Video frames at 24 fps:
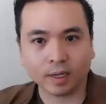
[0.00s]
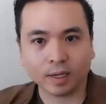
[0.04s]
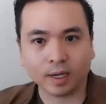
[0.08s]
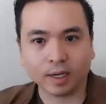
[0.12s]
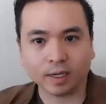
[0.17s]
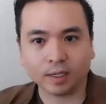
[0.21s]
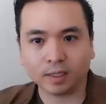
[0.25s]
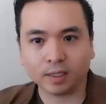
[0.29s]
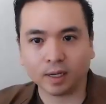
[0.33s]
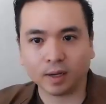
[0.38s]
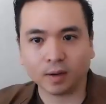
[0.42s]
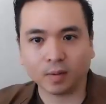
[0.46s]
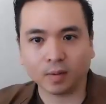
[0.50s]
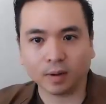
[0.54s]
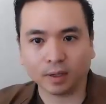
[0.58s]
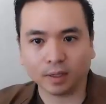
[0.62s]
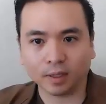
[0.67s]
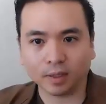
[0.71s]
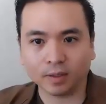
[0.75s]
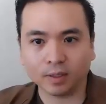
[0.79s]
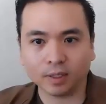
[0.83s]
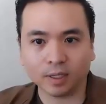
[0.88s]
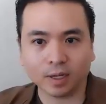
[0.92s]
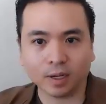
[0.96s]
How does that work? You
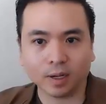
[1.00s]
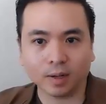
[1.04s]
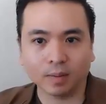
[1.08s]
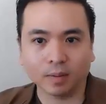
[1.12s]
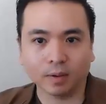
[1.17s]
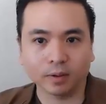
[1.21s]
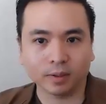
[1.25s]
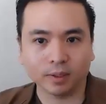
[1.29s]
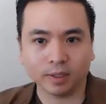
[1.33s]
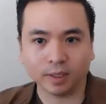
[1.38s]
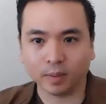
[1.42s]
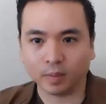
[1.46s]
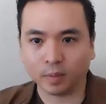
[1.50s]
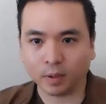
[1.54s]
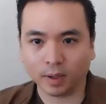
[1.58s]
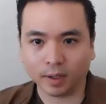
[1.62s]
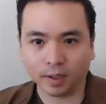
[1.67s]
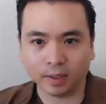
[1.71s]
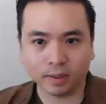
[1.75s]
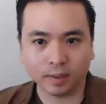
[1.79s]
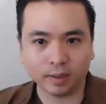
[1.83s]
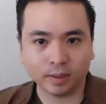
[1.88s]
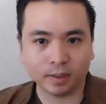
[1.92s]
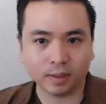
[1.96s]
sell mostly
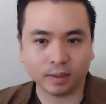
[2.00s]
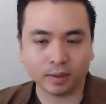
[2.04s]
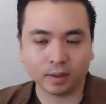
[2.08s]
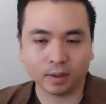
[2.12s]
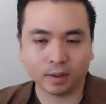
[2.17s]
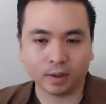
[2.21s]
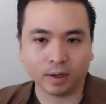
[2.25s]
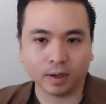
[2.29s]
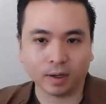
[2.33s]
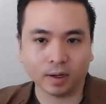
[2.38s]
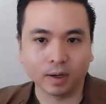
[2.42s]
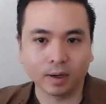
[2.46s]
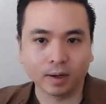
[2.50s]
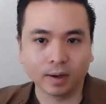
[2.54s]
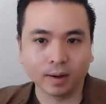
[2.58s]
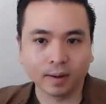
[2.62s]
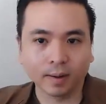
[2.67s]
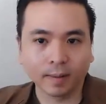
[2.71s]
prints, or?